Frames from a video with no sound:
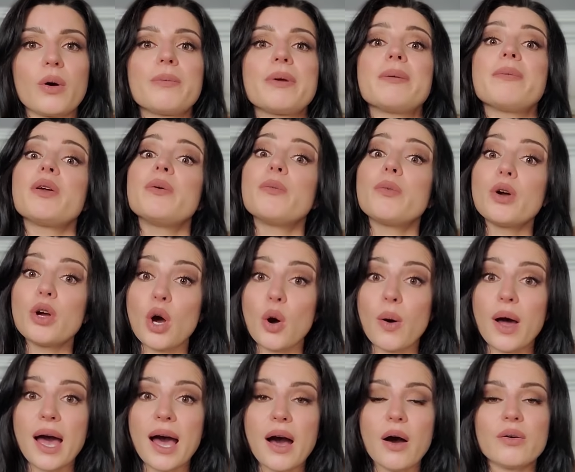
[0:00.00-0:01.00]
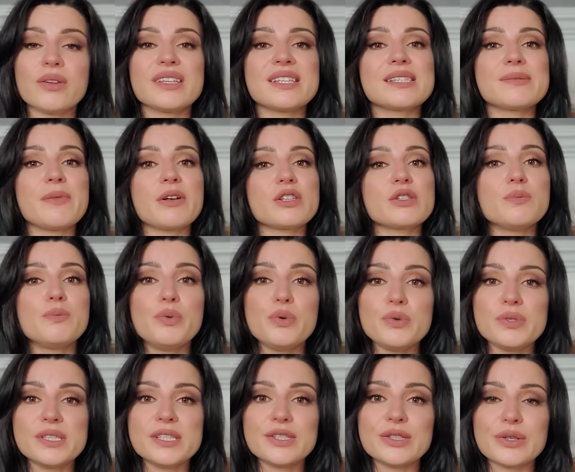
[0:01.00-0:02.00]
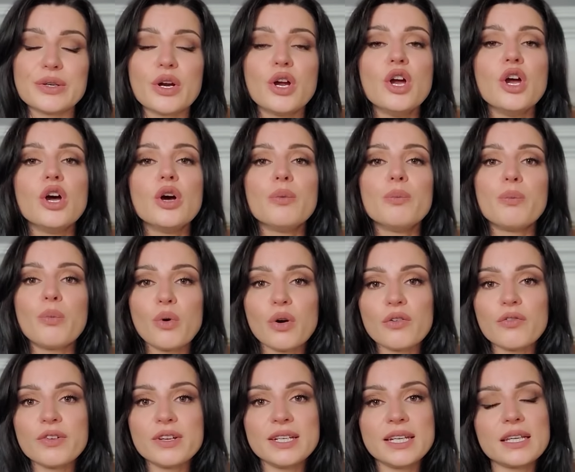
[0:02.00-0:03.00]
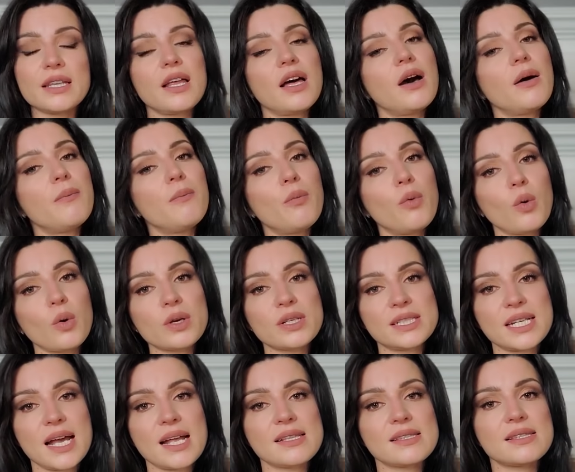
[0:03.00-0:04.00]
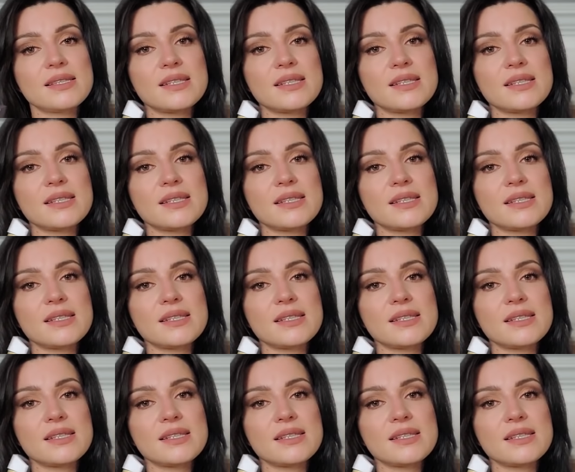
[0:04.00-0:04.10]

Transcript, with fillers: maybe go out, smells boozier, more vanilla, more dense.